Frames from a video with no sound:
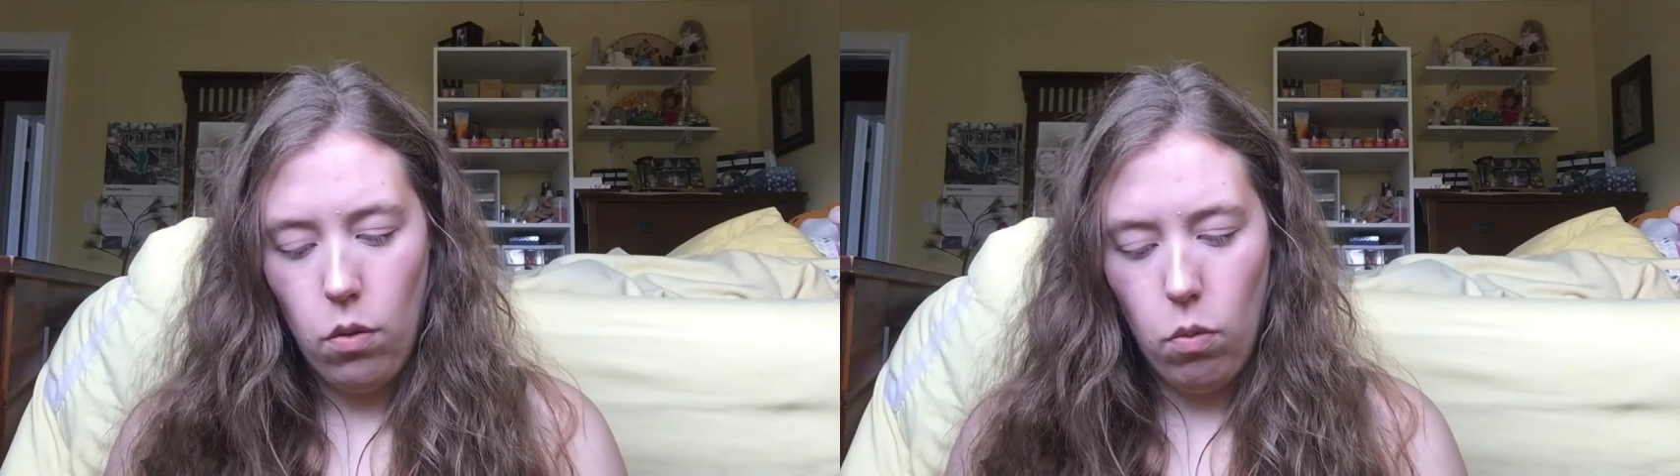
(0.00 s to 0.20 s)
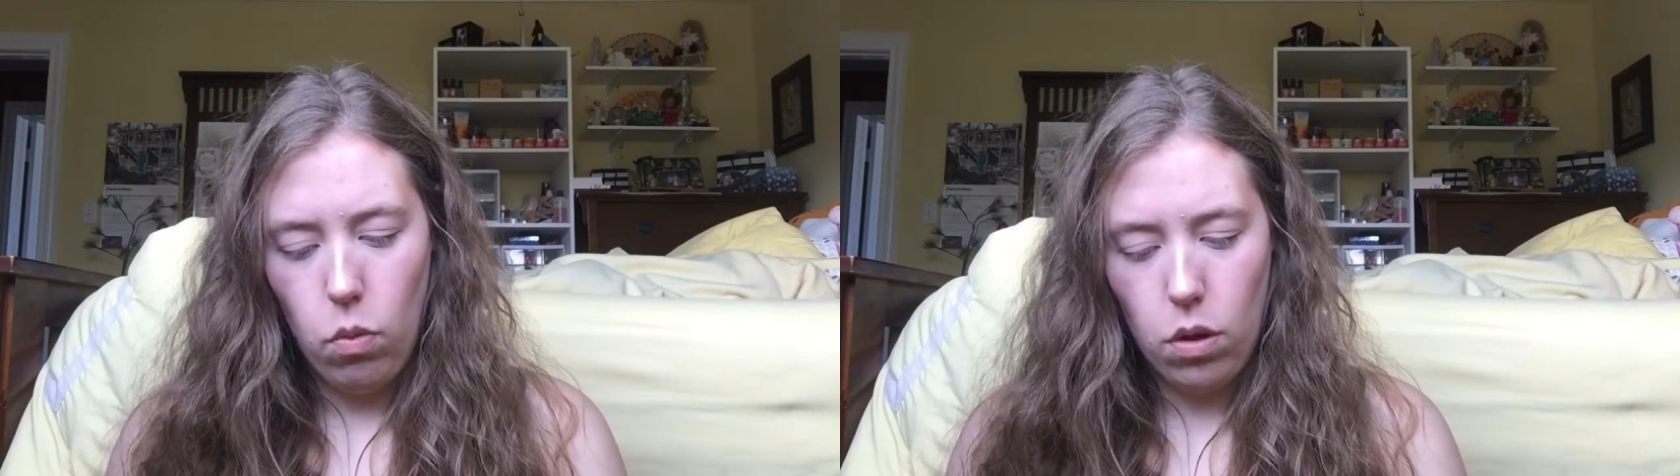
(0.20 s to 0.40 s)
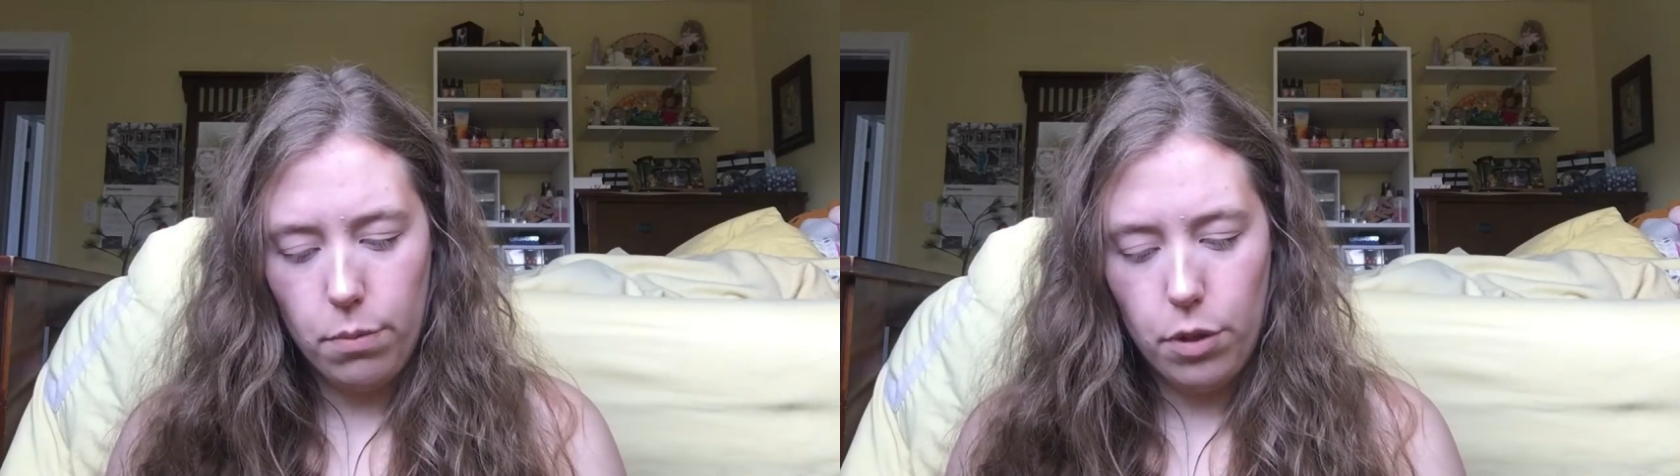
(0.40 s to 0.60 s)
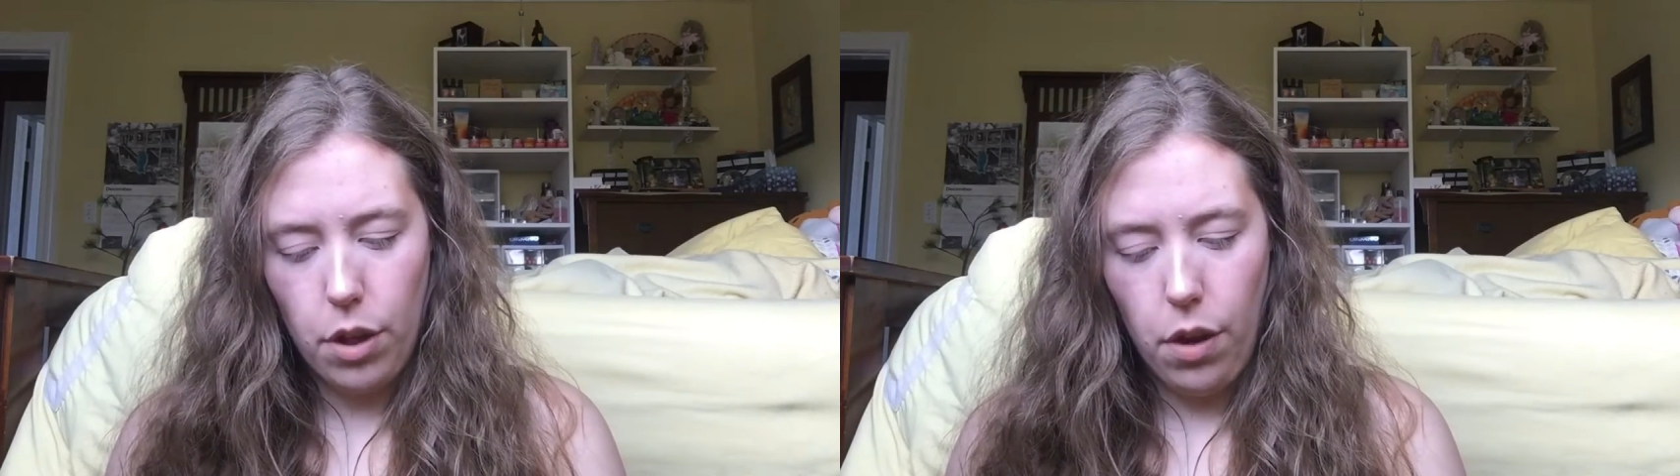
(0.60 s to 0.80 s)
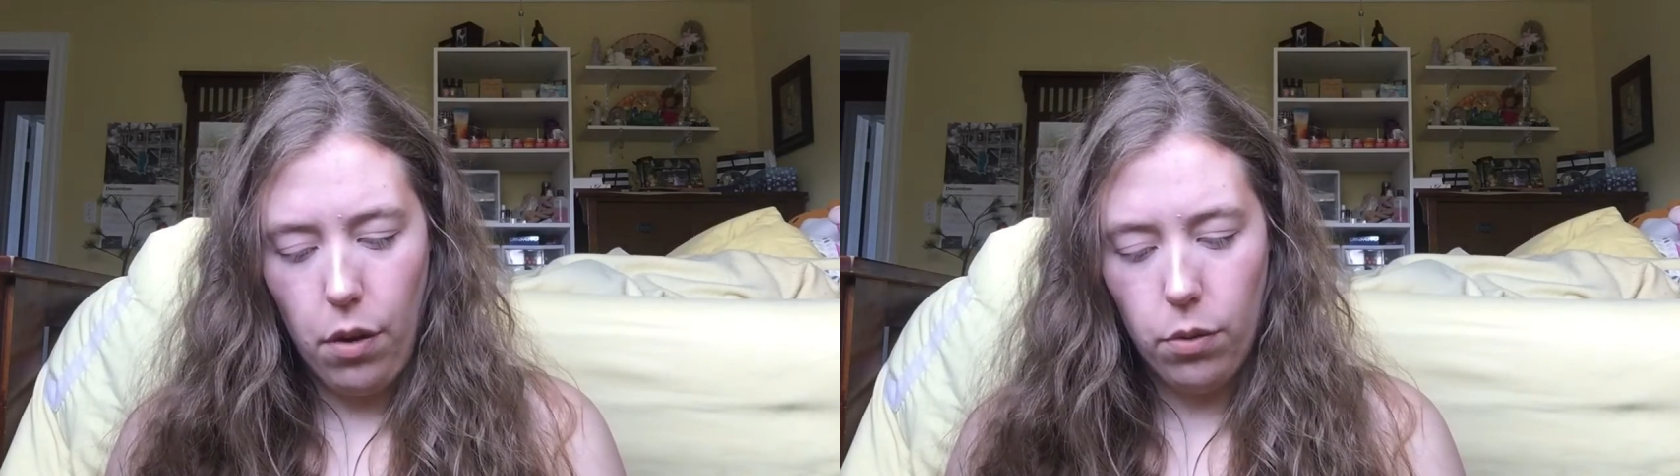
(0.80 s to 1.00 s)

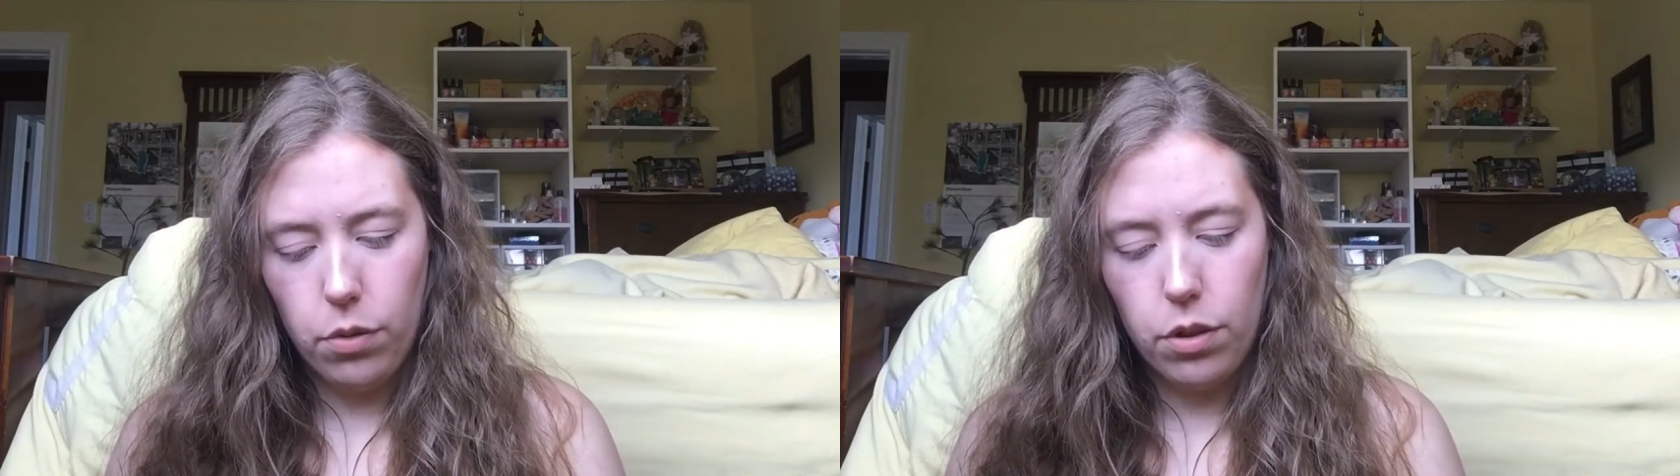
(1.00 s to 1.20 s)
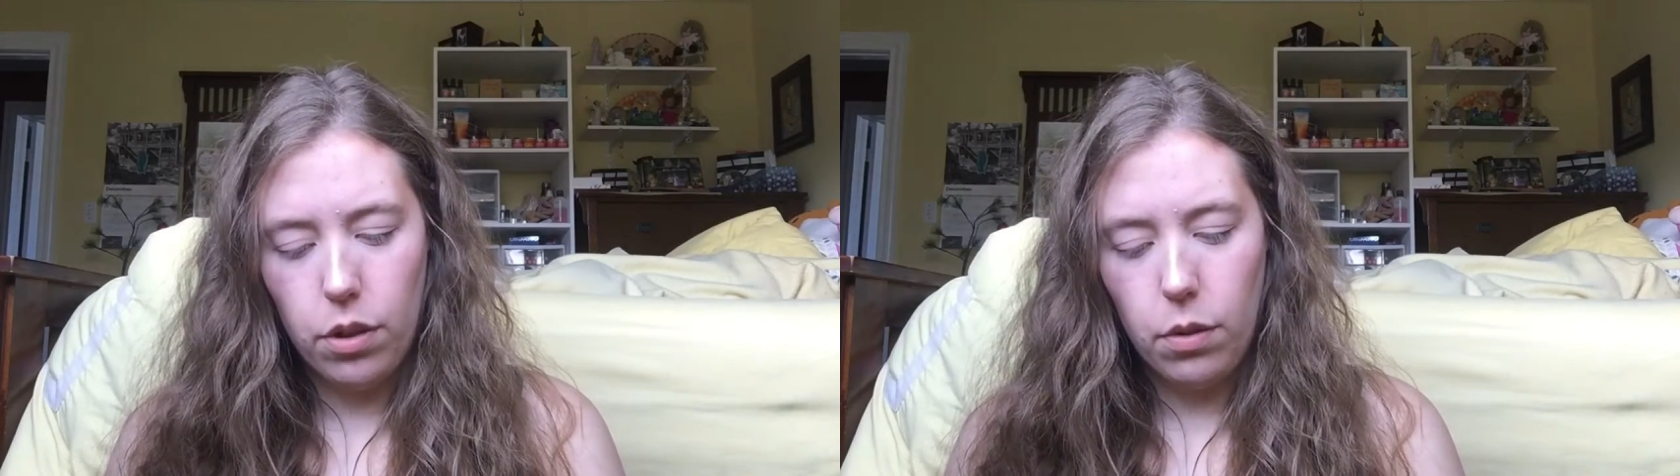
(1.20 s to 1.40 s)
warm-toned